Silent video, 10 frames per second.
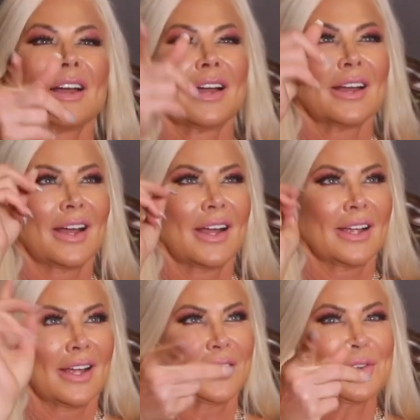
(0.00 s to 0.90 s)
into a movie
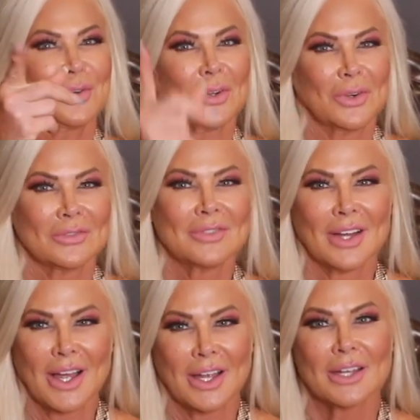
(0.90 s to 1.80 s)
theater. True,
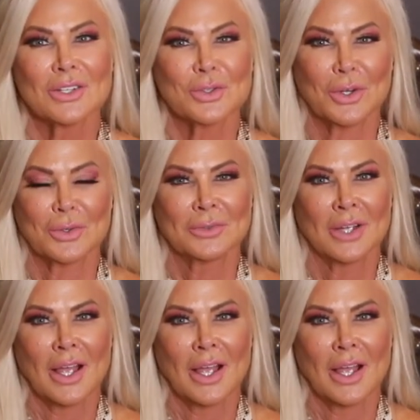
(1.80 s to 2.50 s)
true.